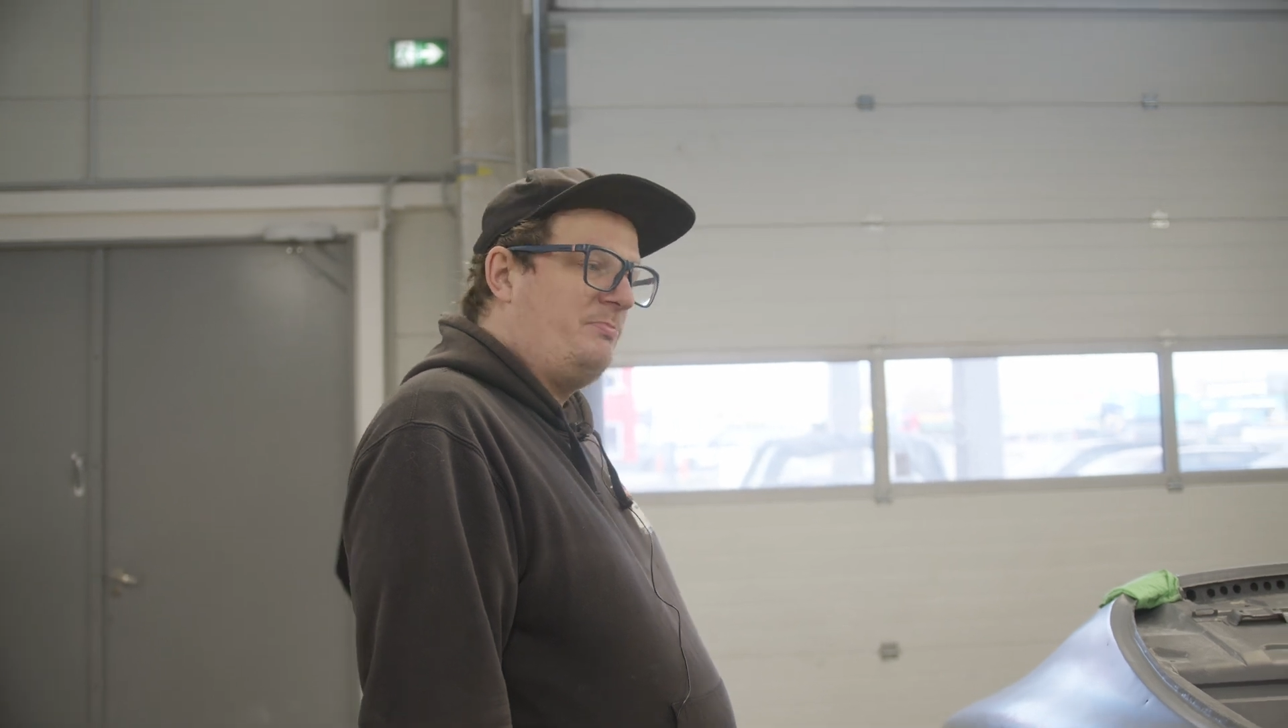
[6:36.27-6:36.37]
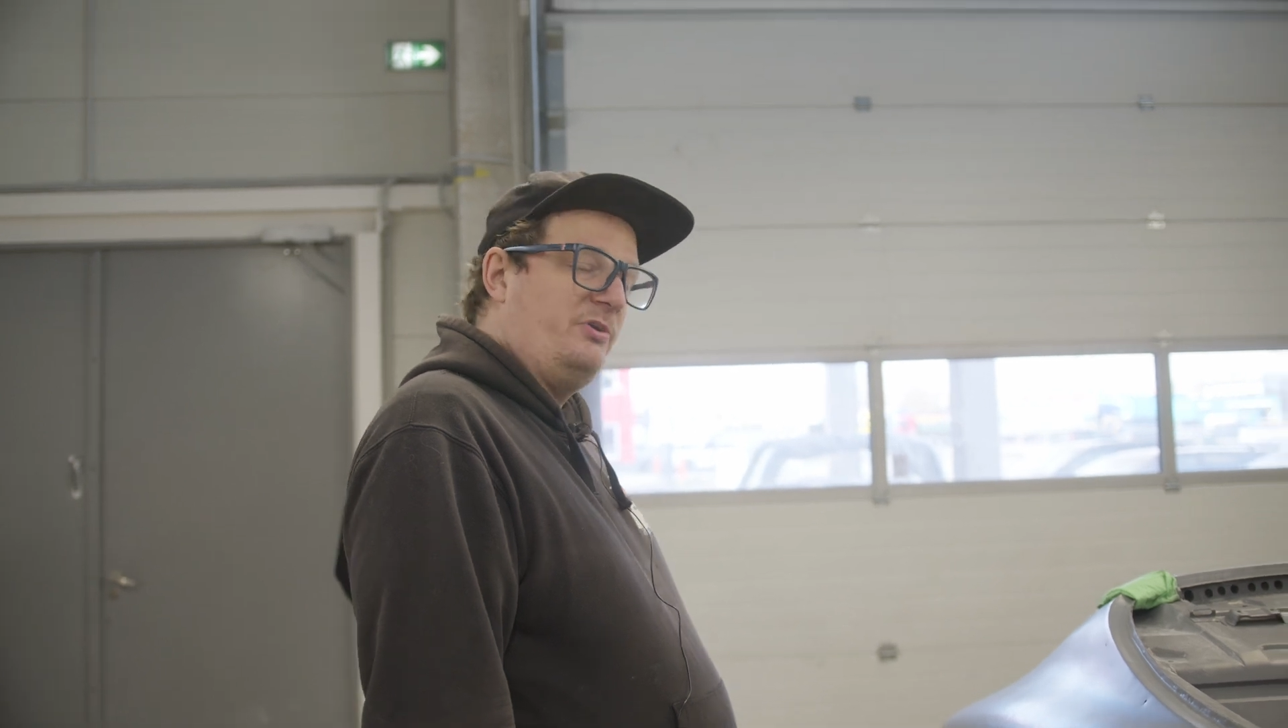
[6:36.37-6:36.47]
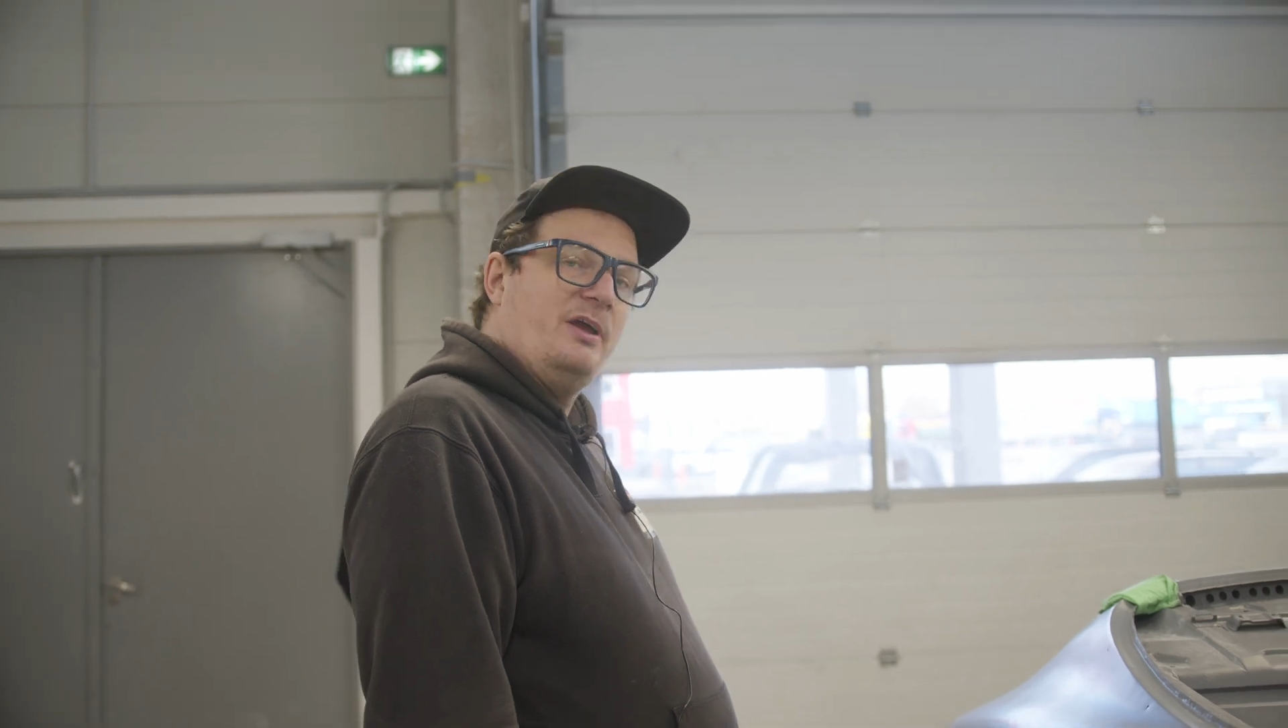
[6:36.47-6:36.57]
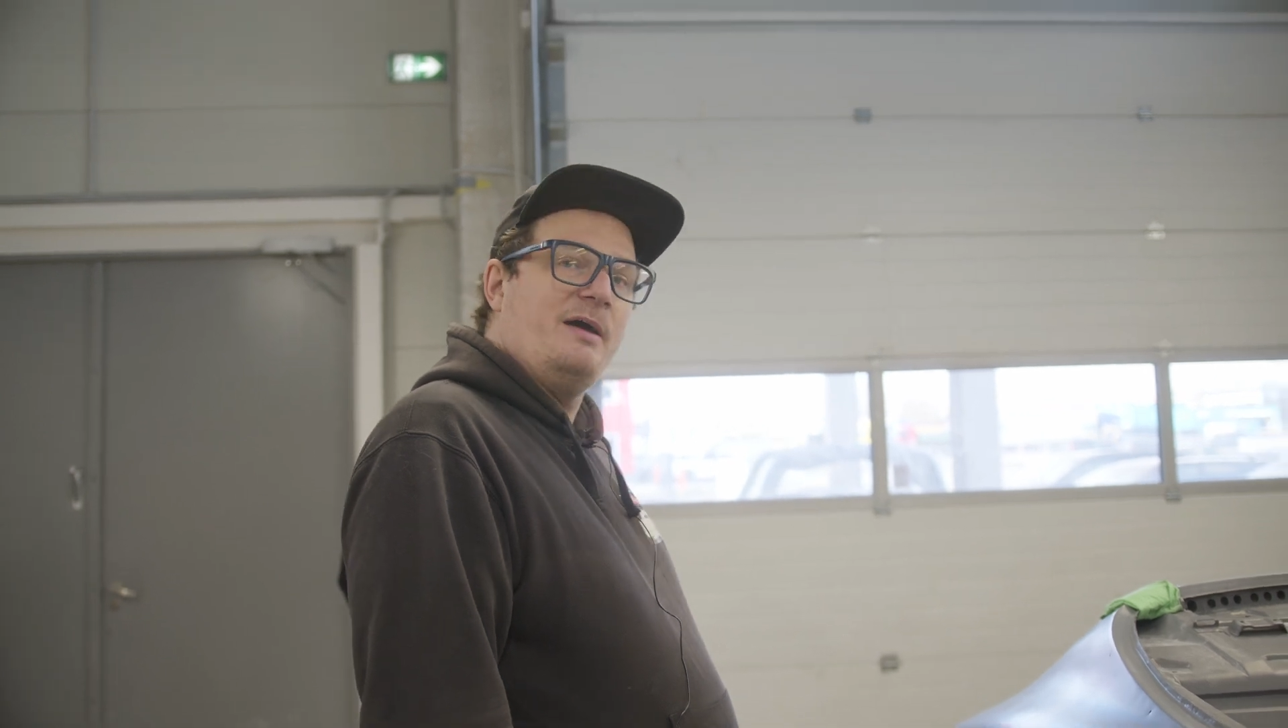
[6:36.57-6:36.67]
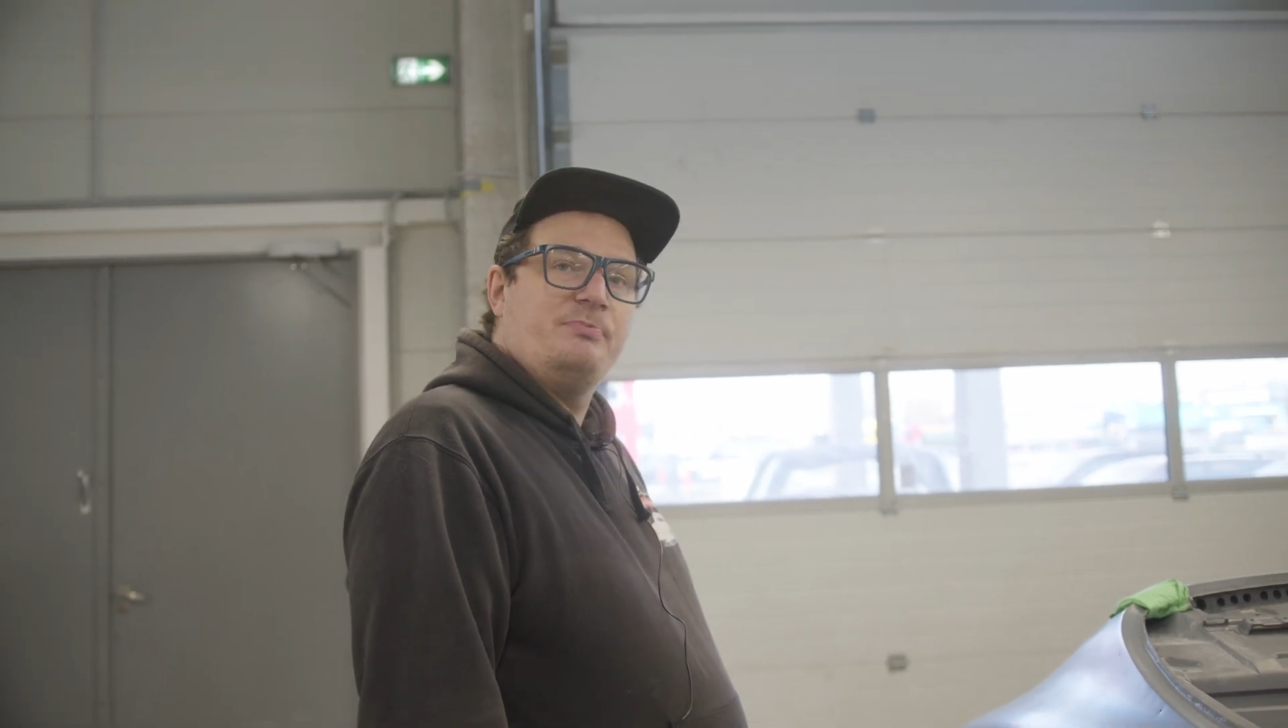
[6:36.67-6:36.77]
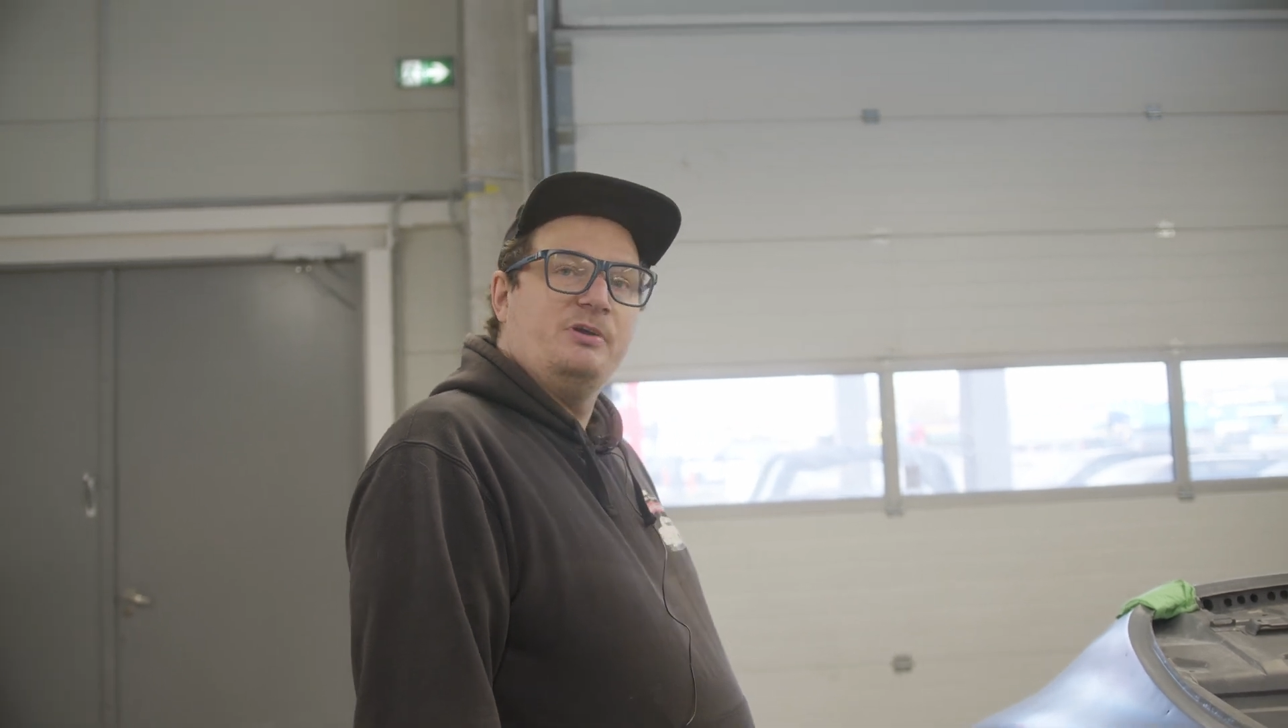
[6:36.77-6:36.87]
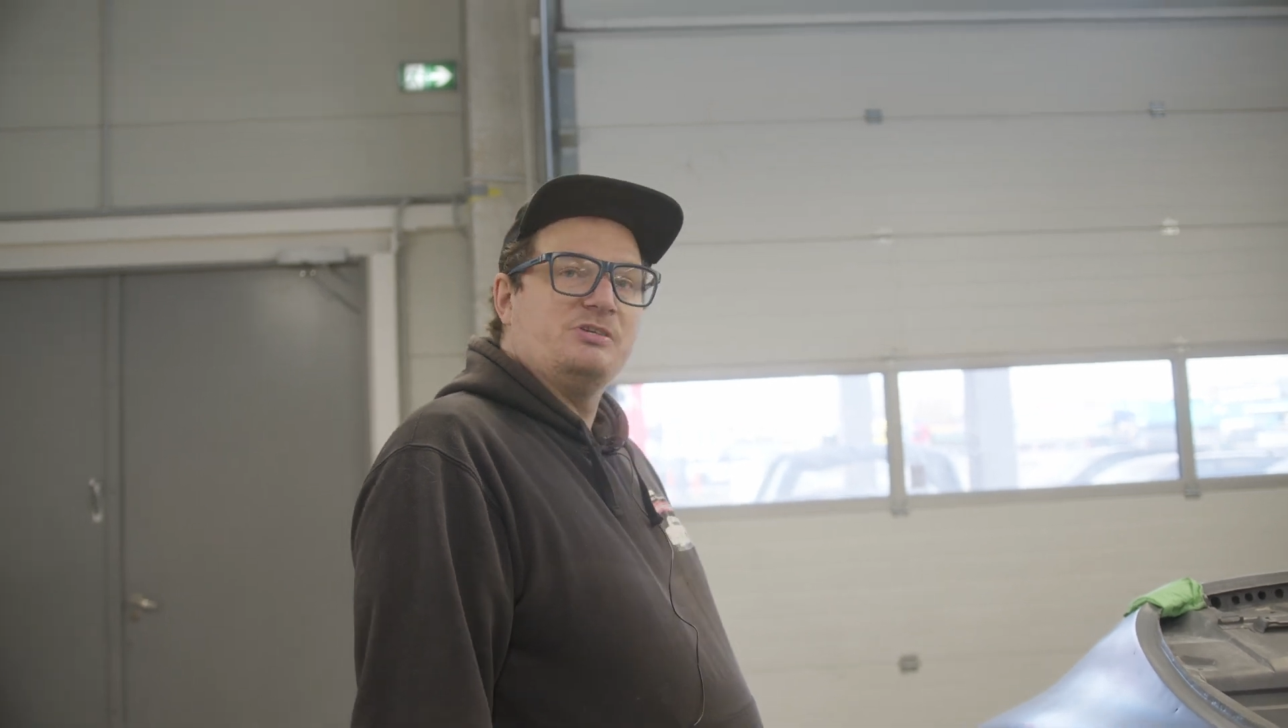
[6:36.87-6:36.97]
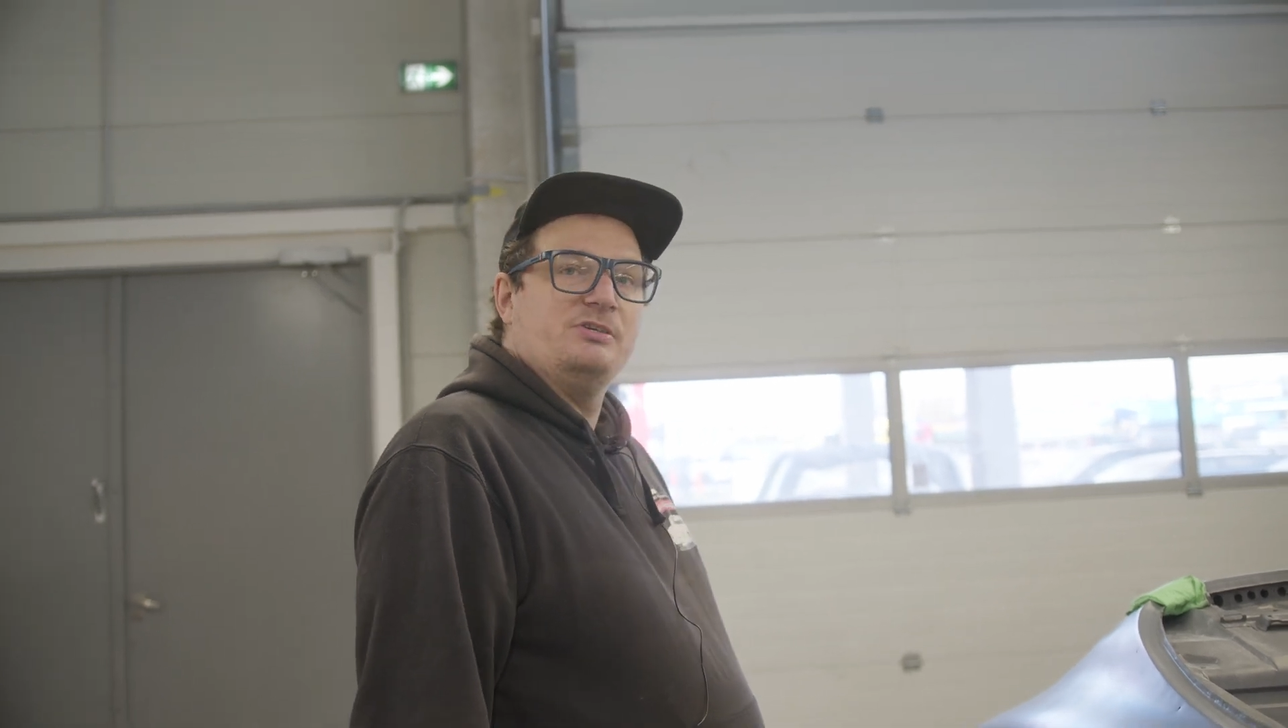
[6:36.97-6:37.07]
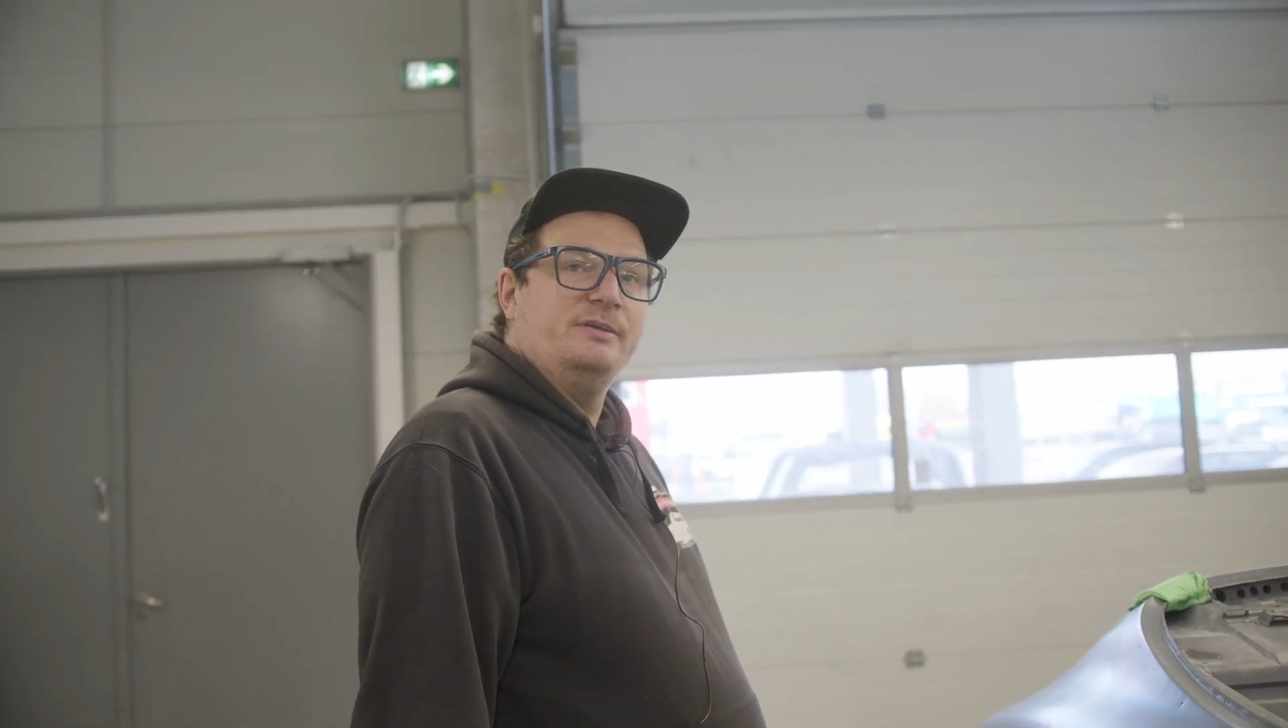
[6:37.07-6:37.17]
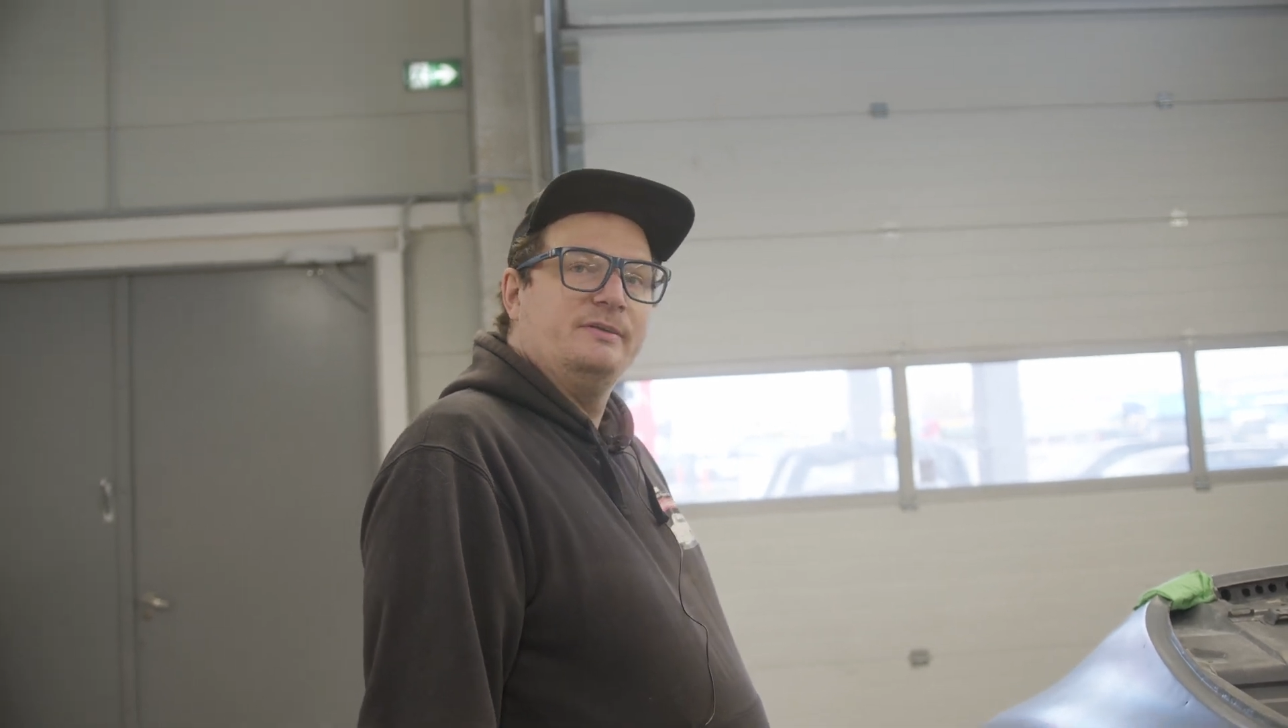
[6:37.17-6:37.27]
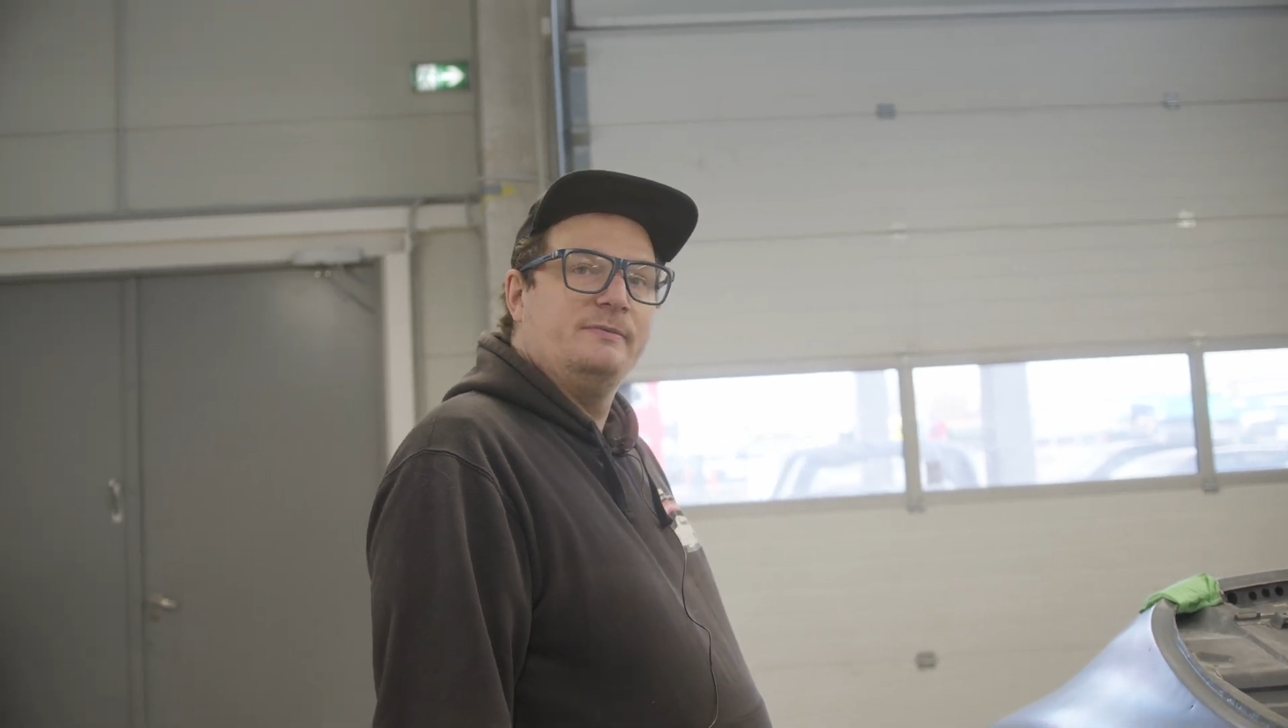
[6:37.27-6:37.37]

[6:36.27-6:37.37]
pretty happy actually.